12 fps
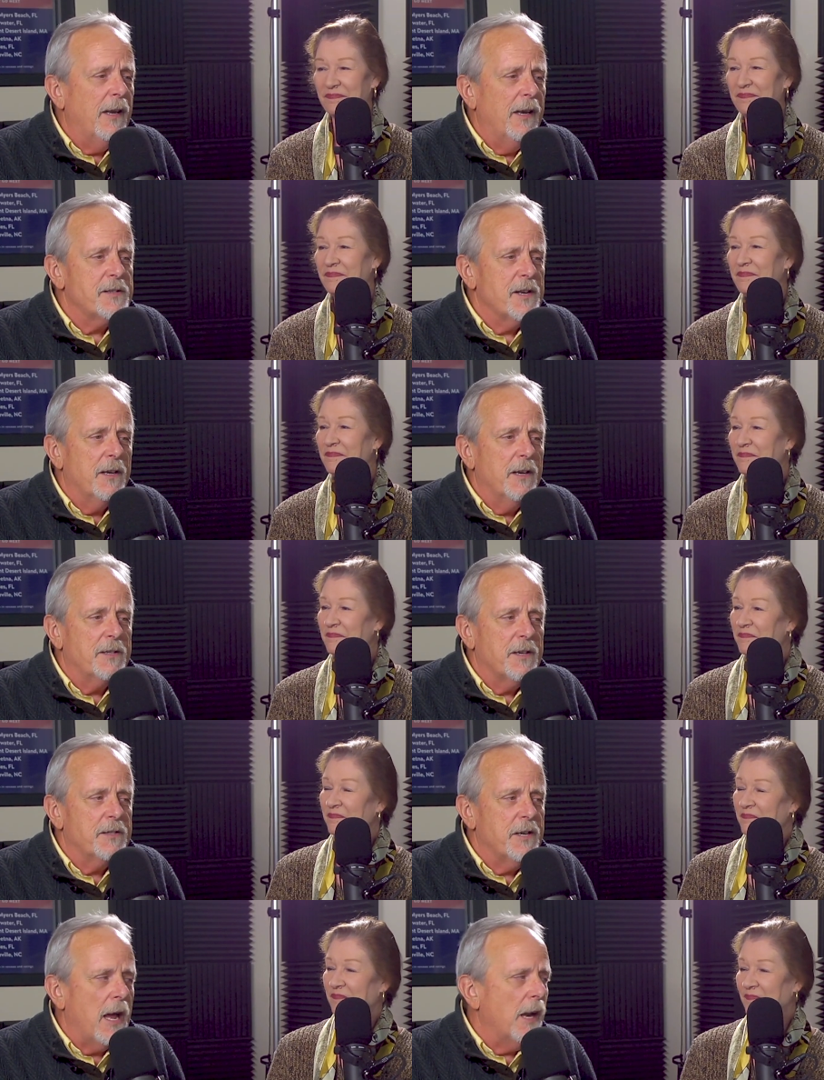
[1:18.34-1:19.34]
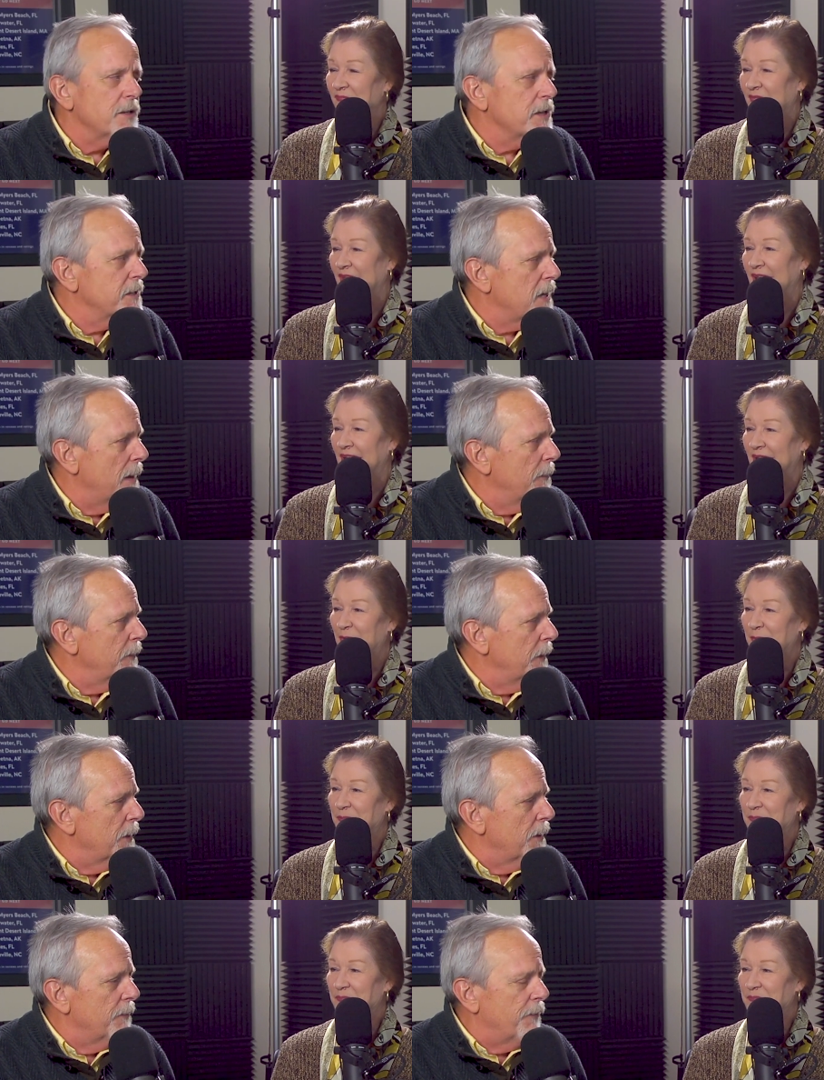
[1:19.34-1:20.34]
Speaker 1: It's a, it's a challenging time of
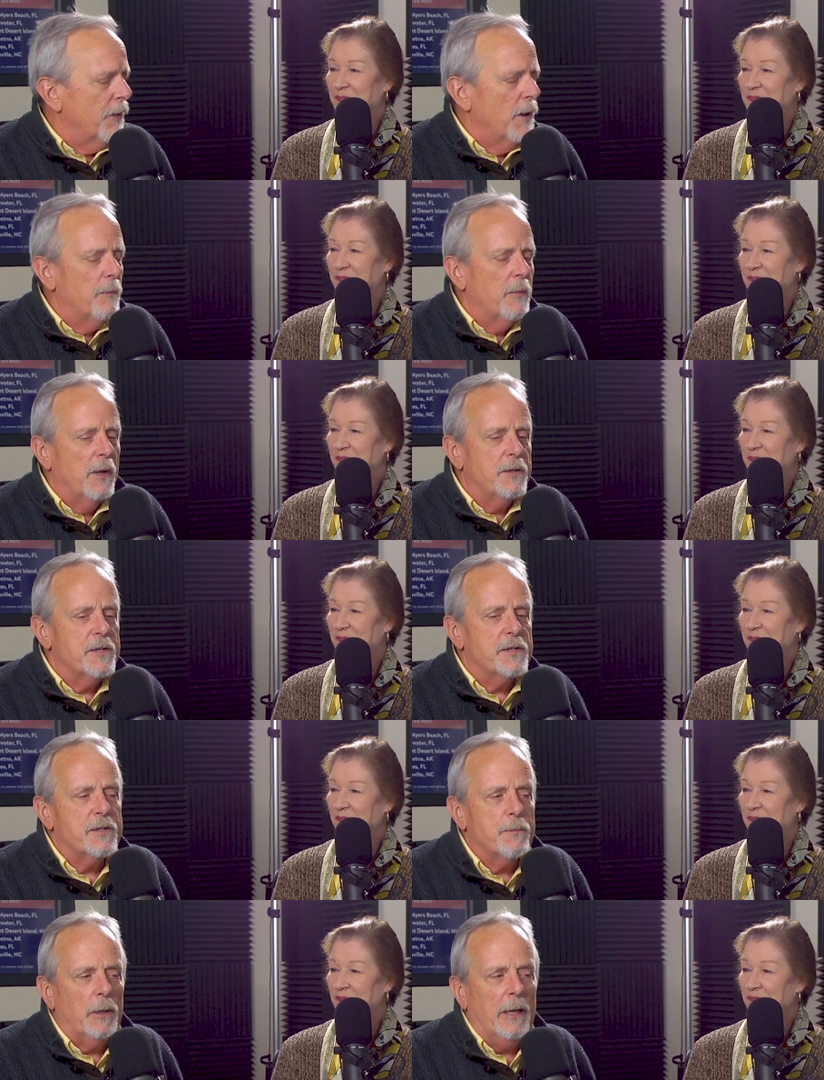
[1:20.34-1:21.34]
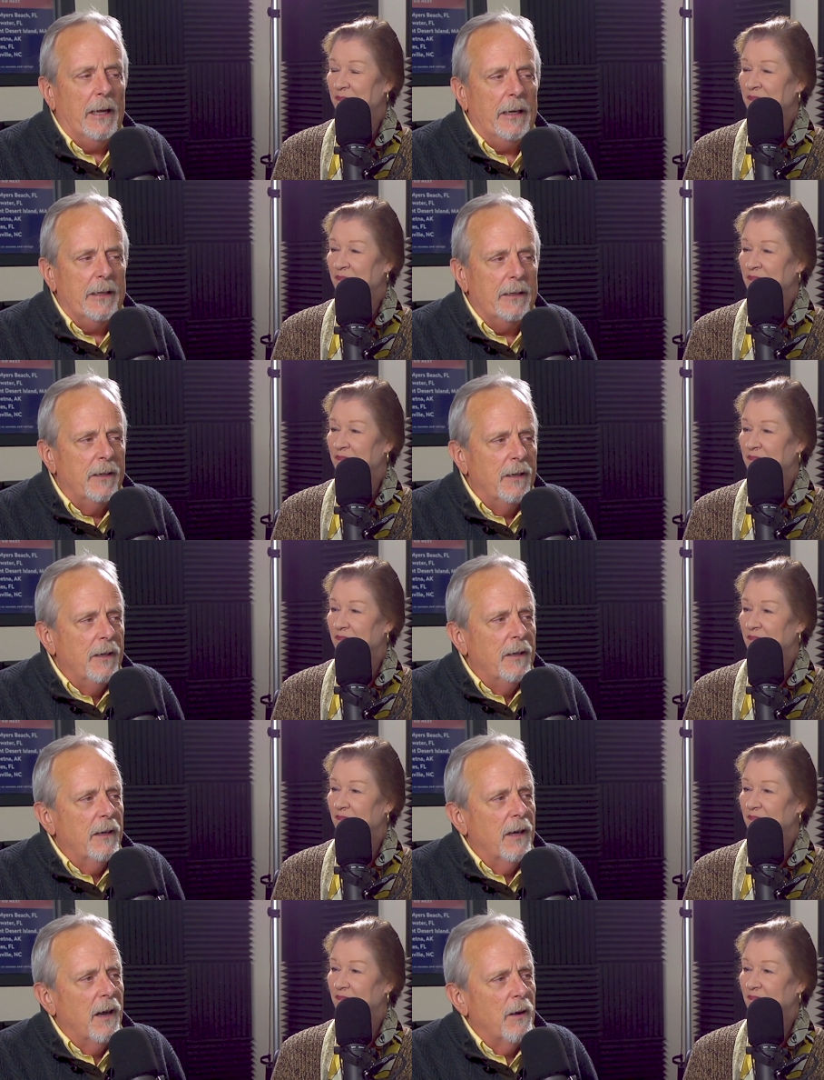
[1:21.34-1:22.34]
year from uh, just planning.
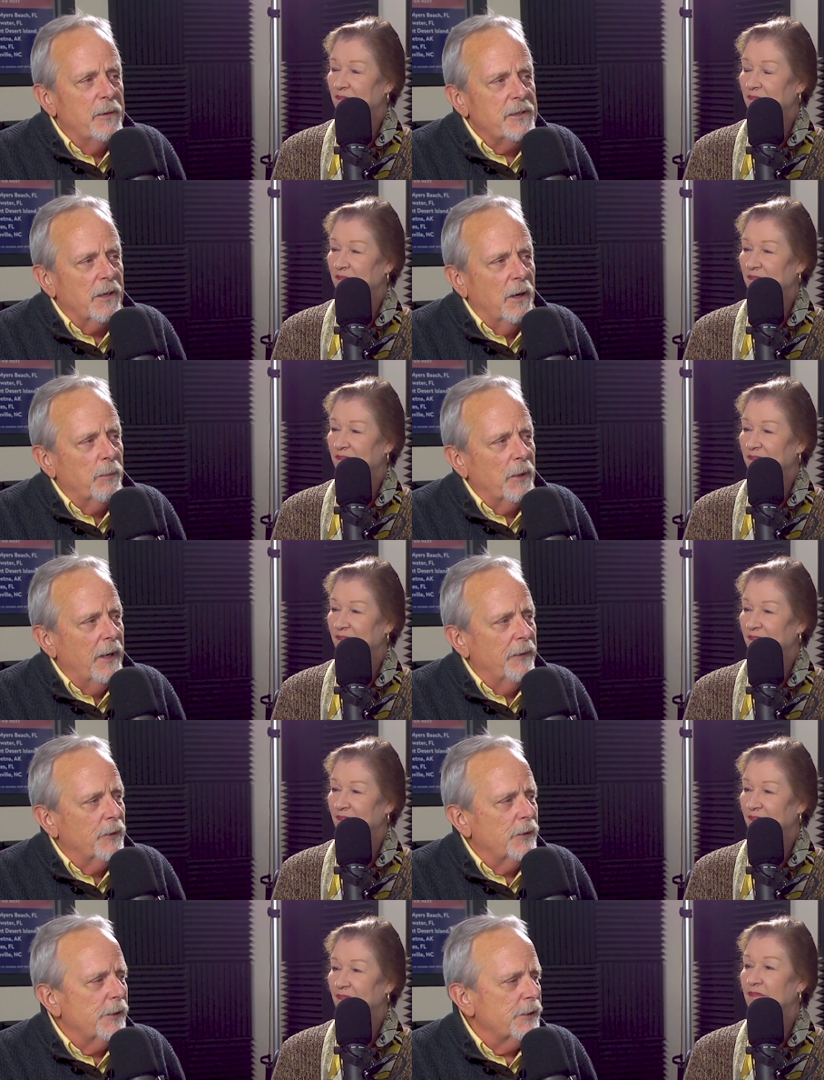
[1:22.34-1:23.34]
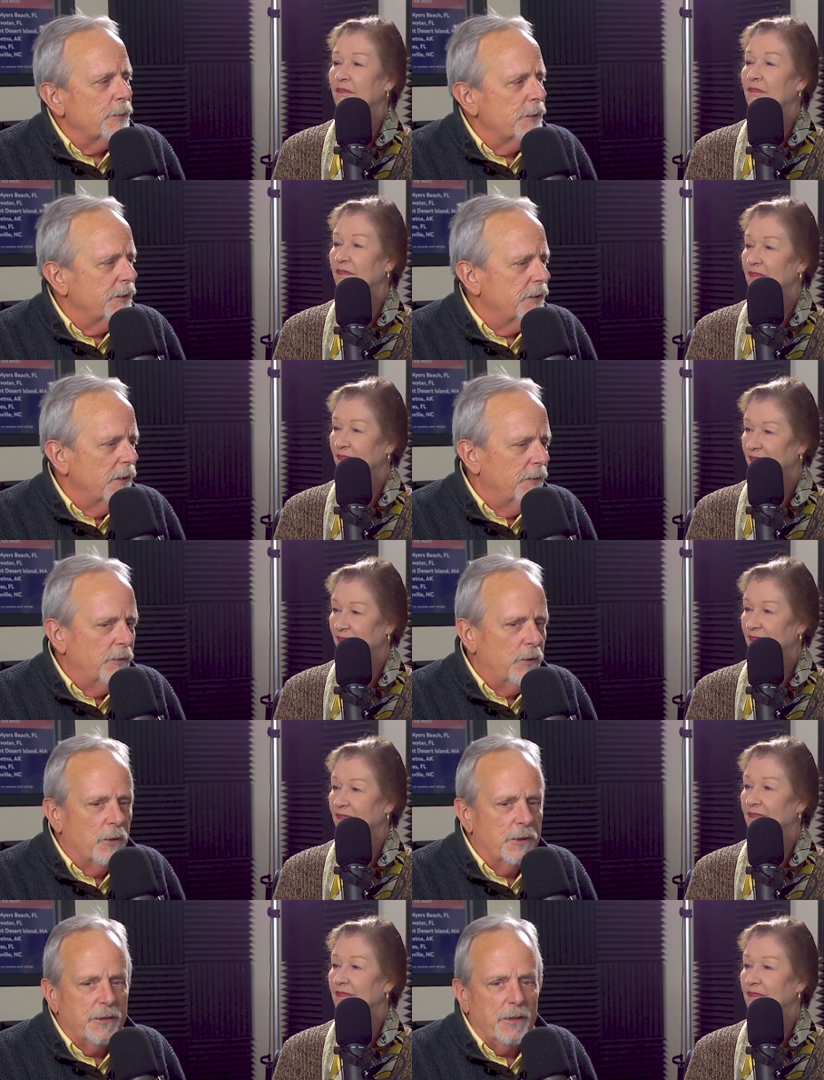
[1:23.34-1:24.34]
Uh, we start planning for Christmas, uh, of
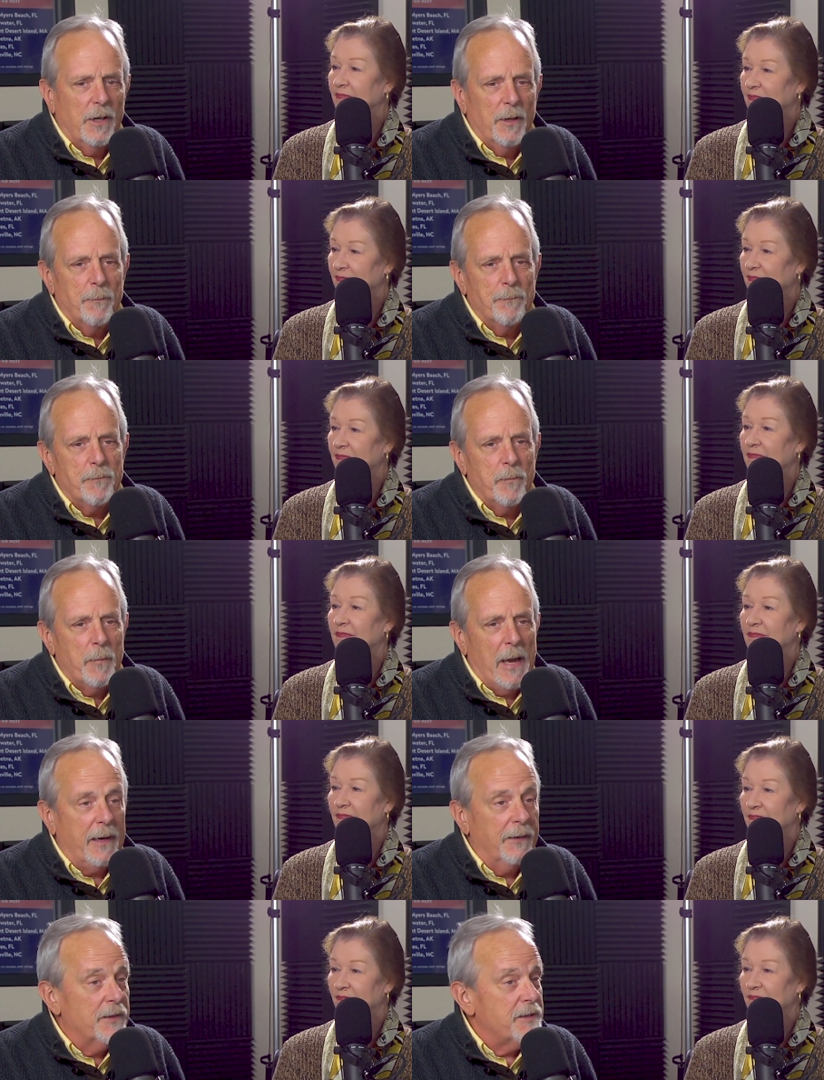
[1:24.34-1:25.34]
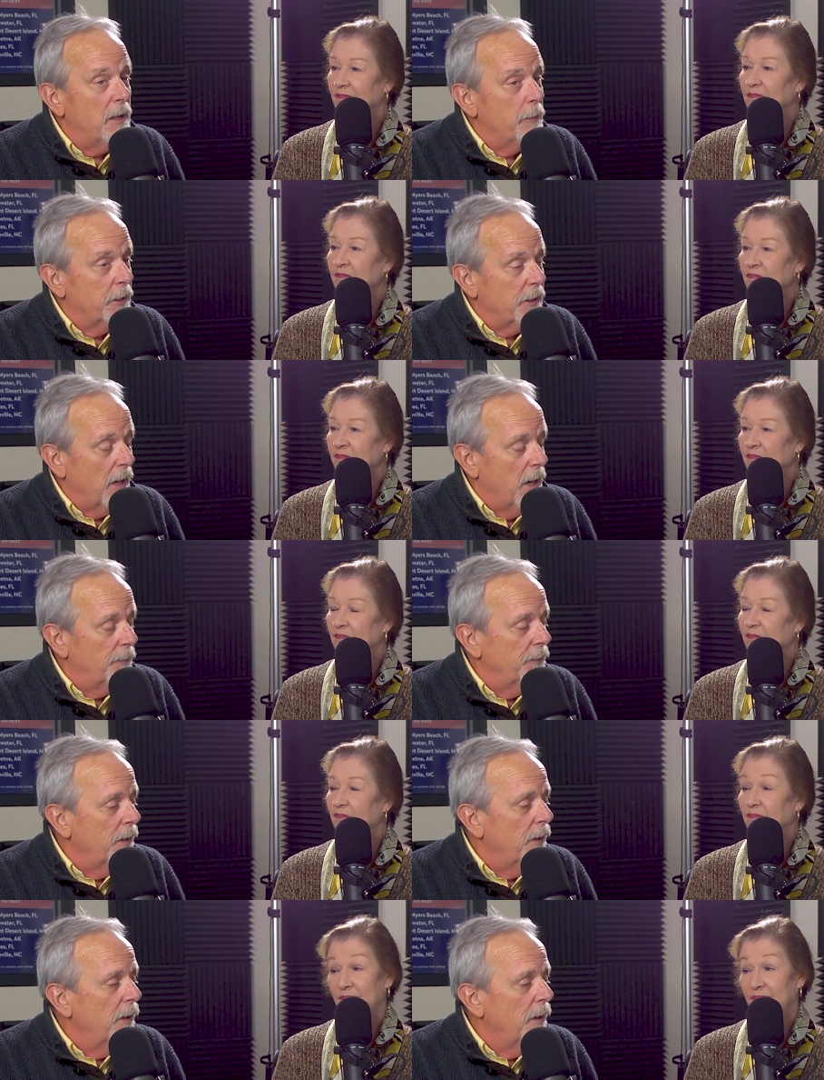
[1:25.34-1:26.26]
course, um, back in the summertime.